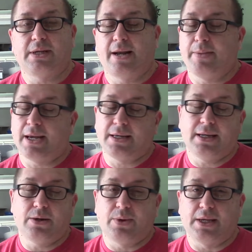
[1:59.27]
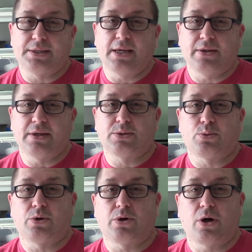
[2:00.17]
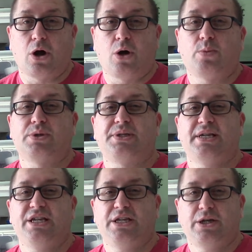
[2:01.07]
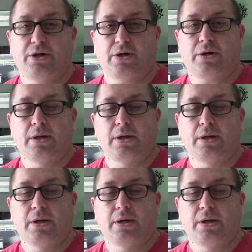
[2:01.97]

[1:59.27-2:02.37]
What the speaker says: and I'm not kidding when I say this, were almost a year.